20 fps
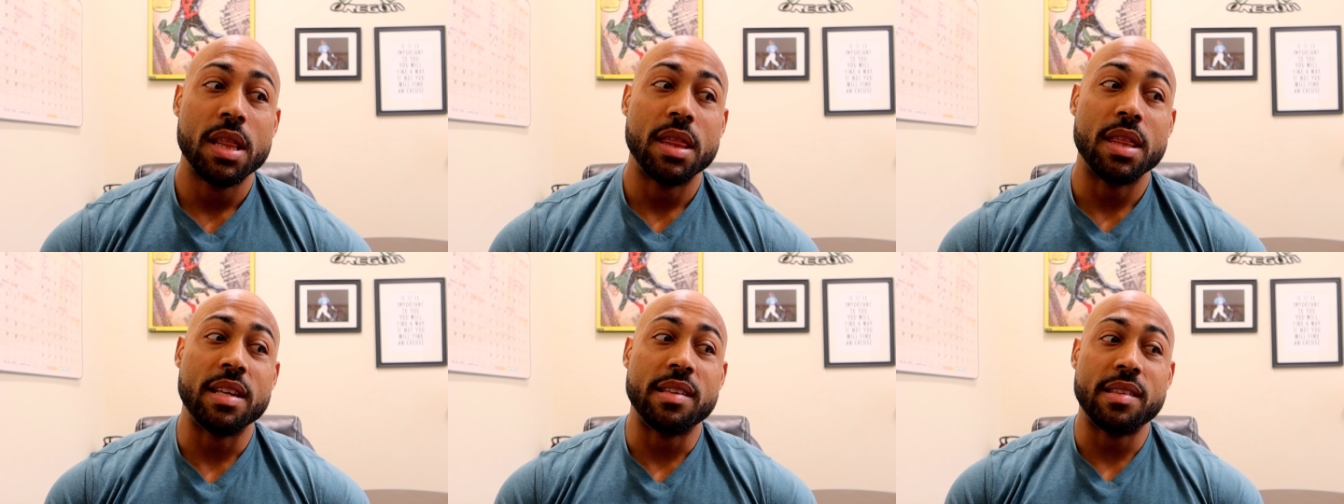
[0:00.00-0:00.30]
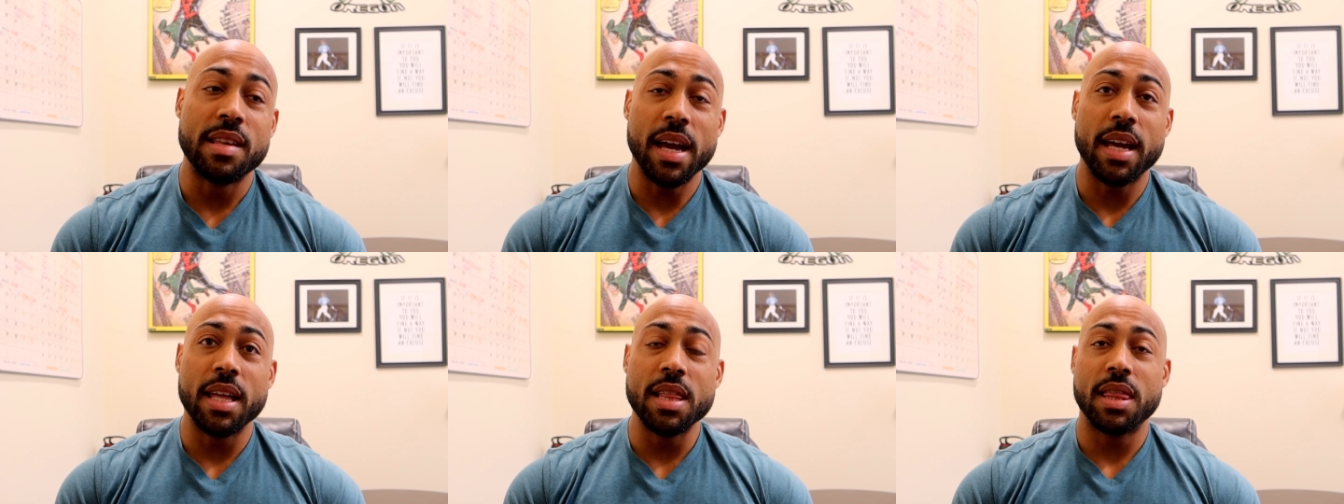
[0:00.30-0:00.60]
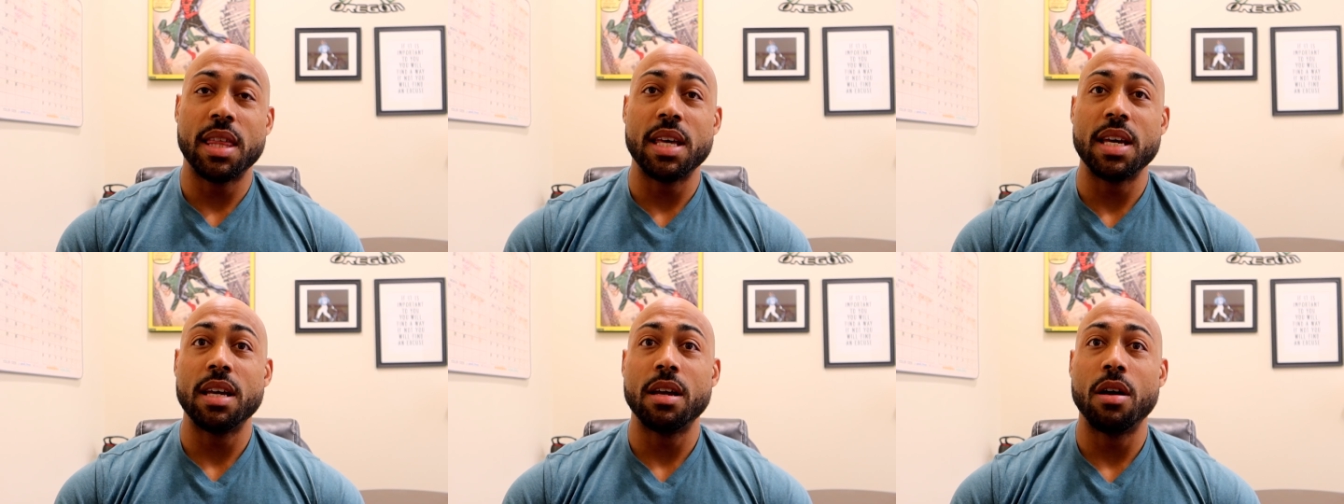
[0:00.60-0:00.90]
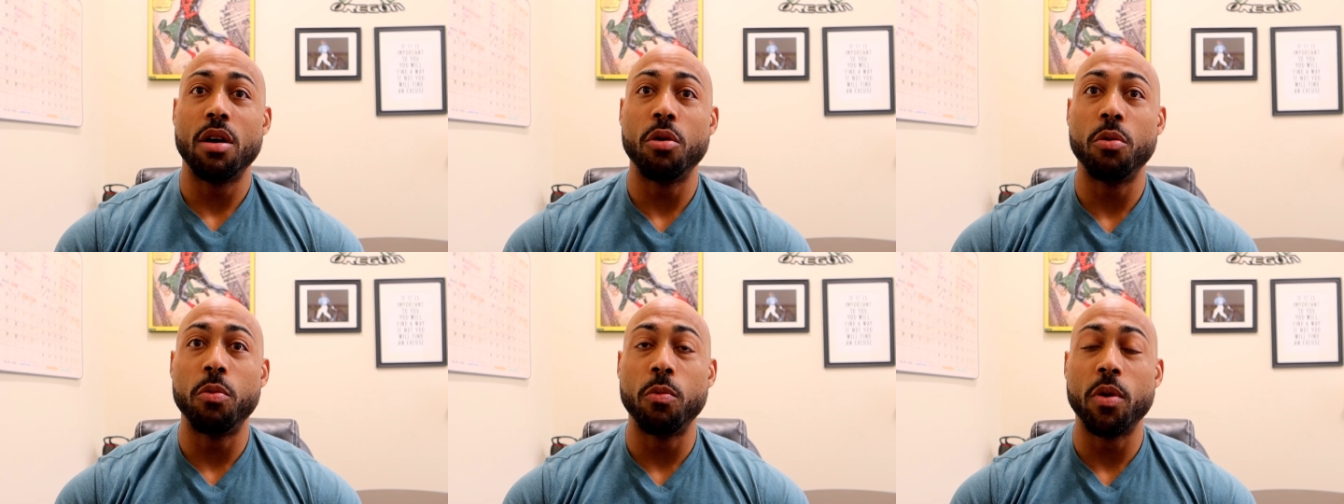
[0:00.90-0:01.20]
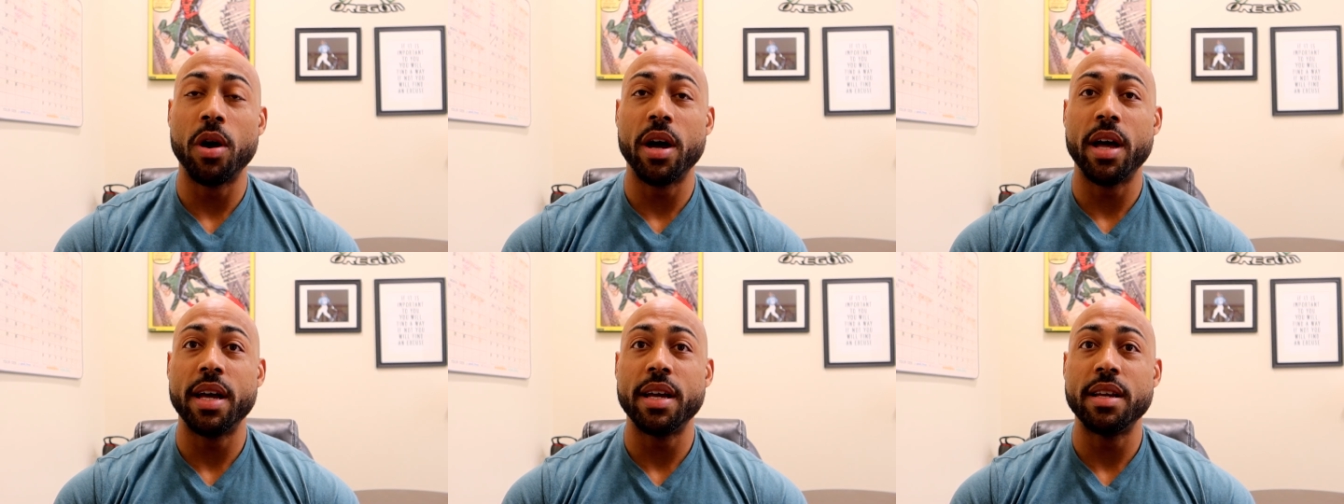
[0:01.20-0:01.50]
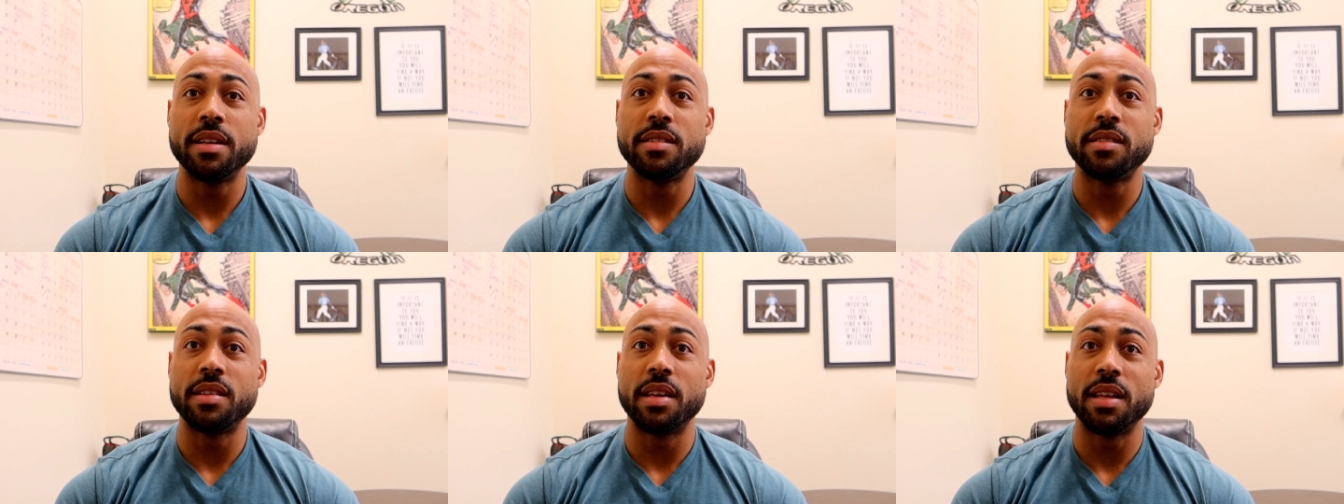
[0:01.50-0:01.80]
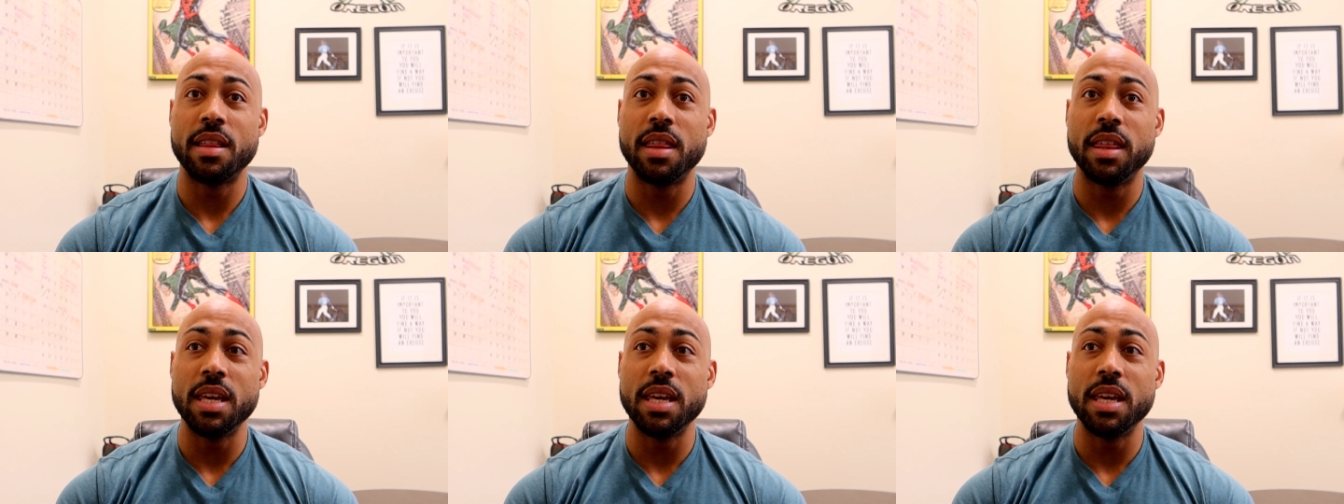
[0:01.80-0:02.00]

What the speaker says: The second thing was